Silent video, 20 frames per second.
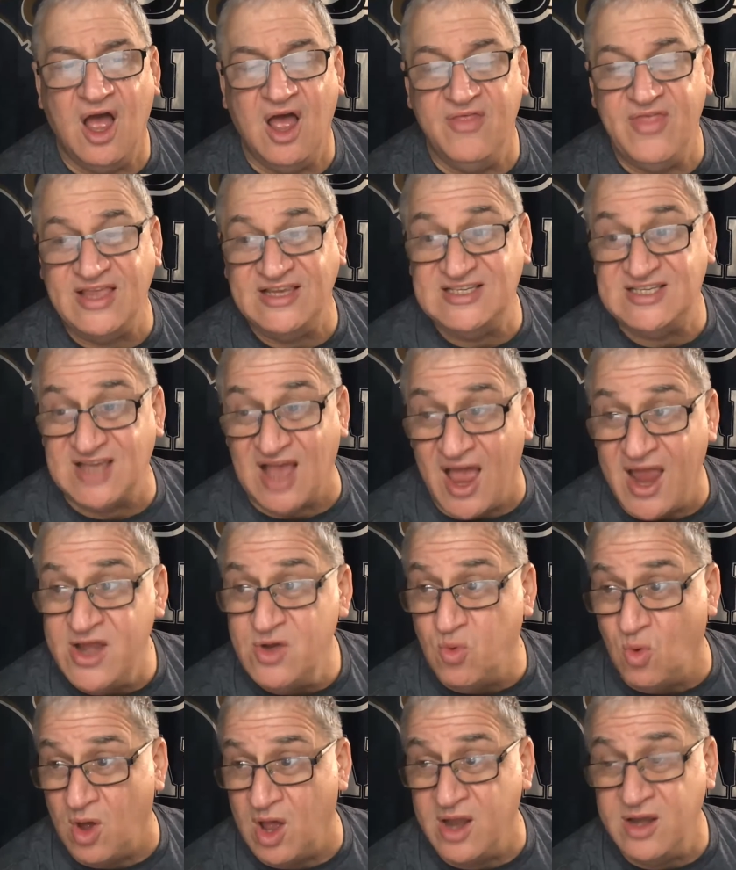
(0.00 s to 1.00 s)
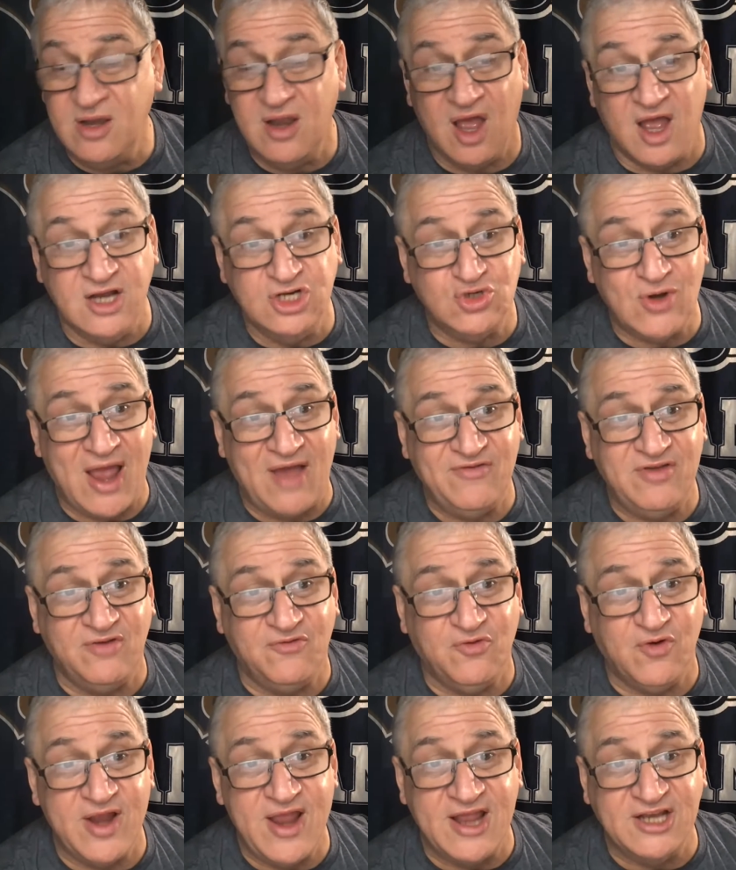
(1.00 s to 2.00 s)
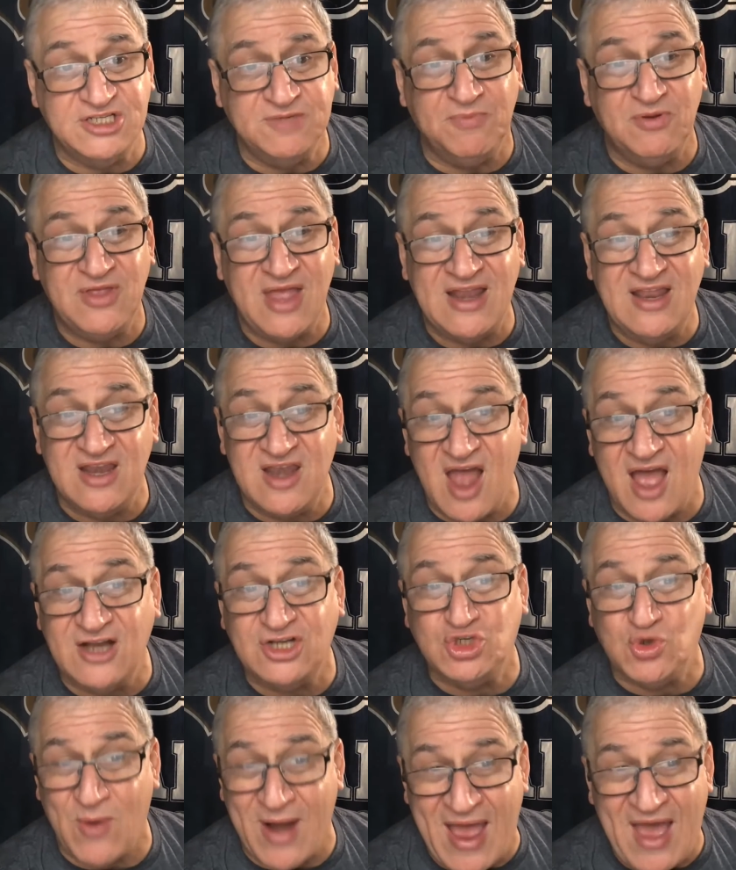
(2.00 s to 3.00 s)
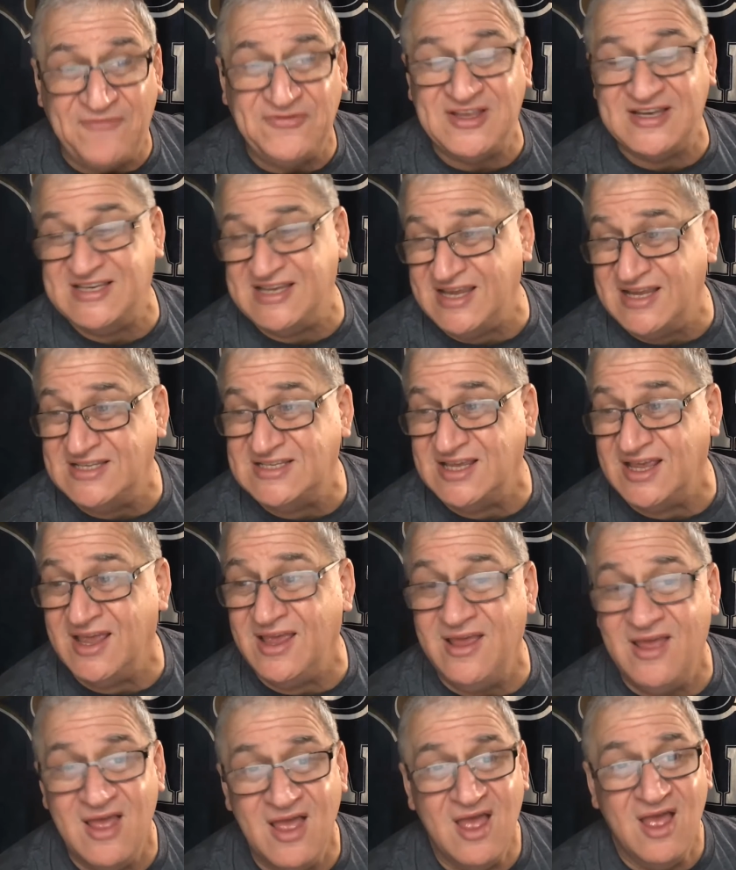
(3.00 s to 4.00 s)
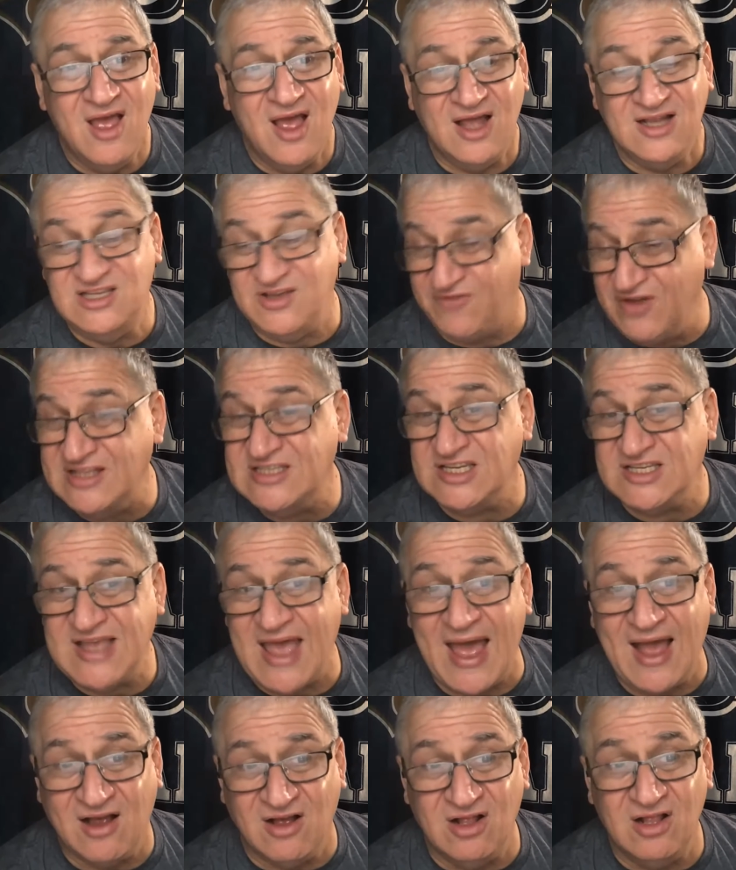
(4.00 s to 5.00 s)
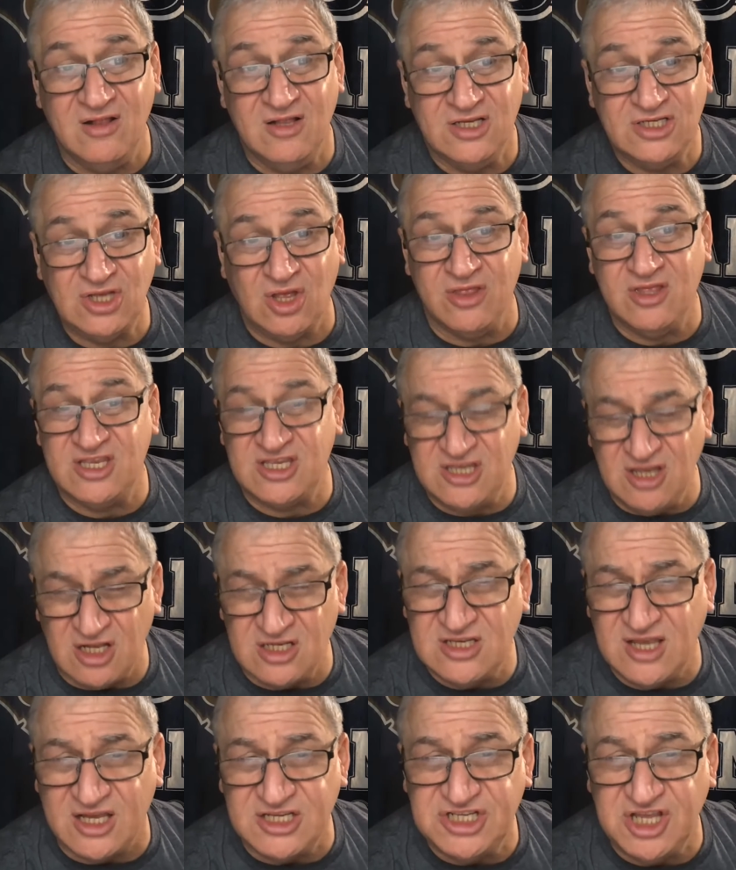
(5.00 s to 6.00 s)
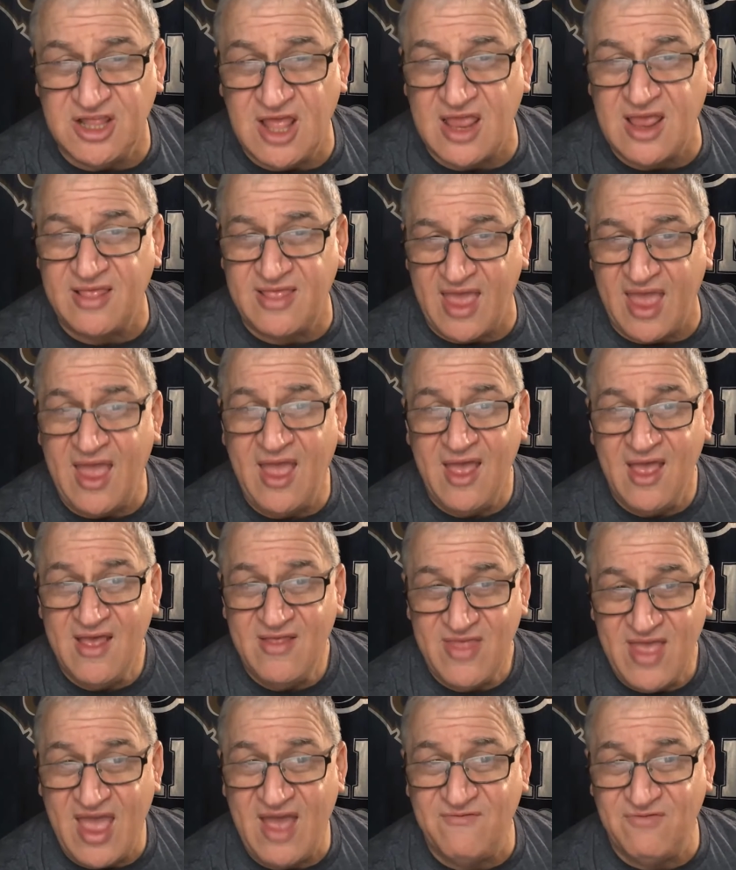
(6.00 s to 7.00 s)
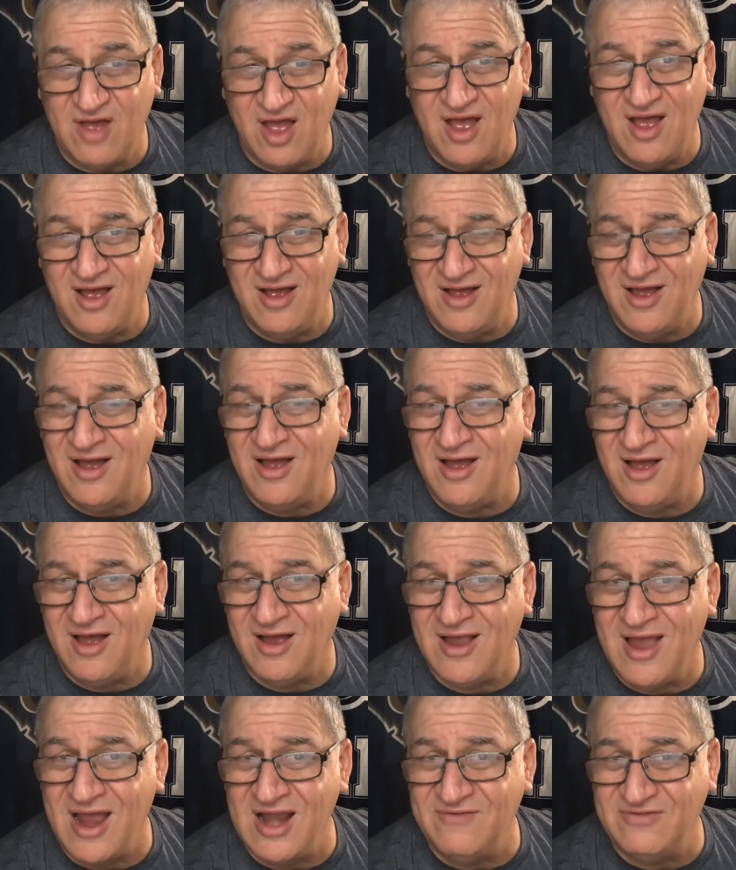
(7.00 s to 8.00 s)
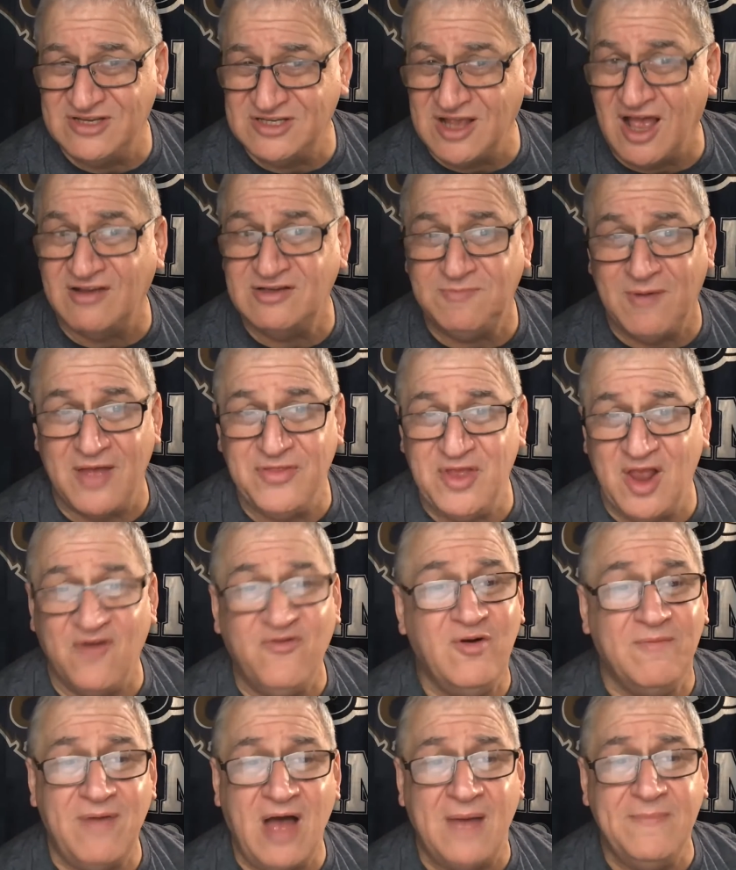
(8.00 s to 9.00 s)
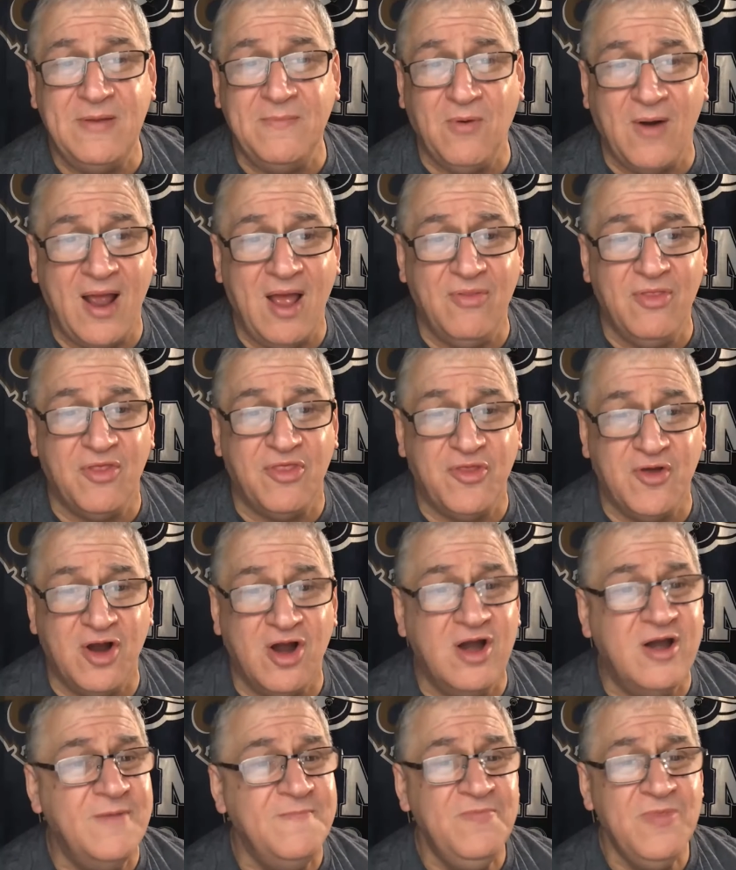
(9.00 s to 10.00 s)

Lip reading: They signed one undrafted free agent, but they did not draft a DT, a defensive tackle. So it still tells you they have a kind of a soft spot there for Bobby Brown the 3rd.